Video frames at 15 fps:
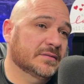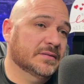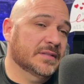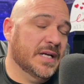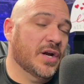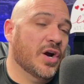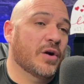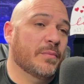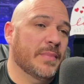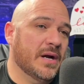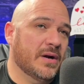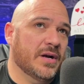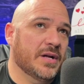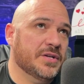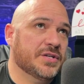In our
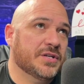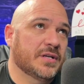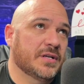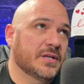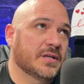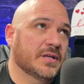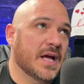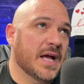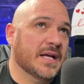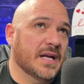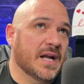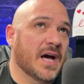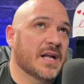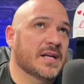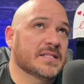marriage, I can
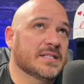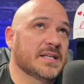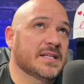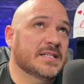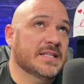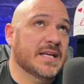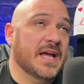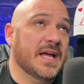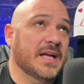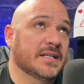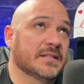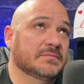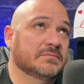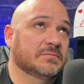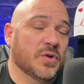honestly say
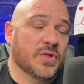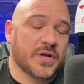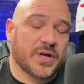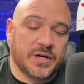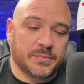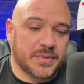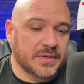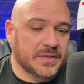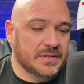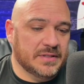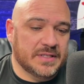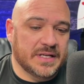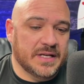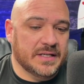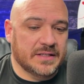with 100%
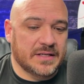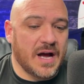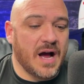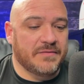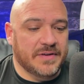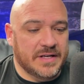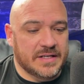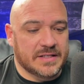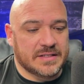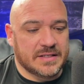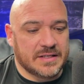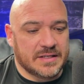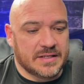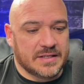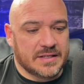confidence,
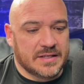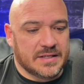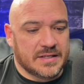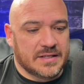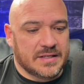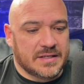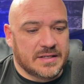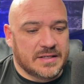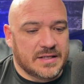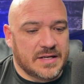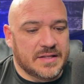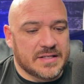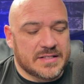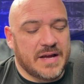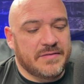in
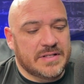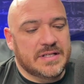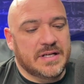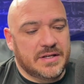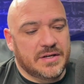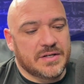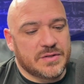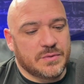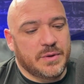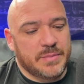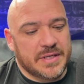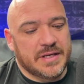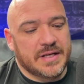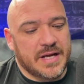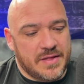the 17 years that we've been
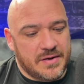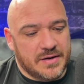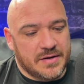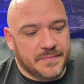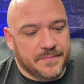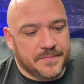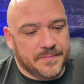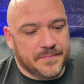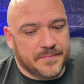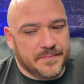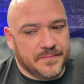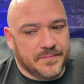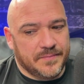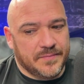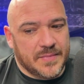together,
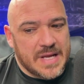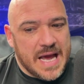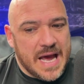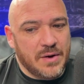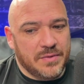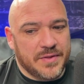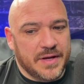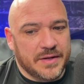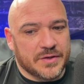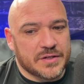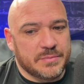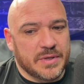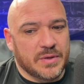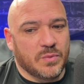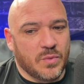I don't think there's
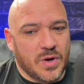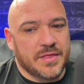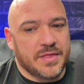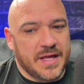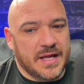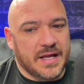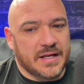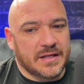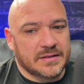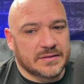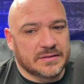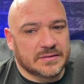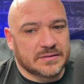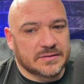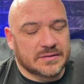been one thing
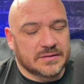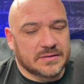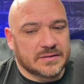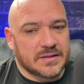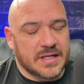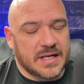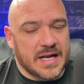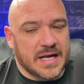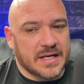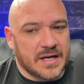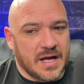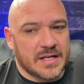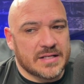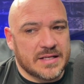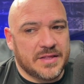that I can
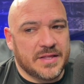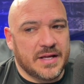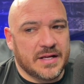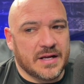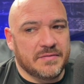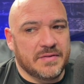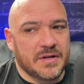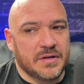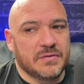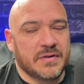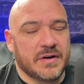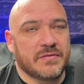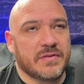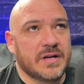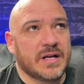honestly think of that you've
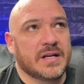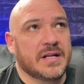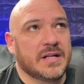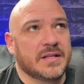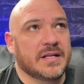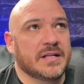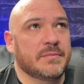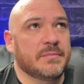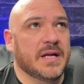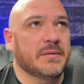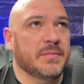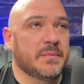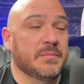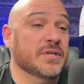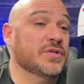ever done anything to
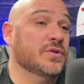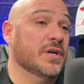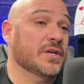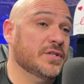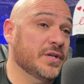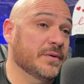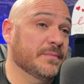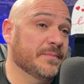make me mistrust you.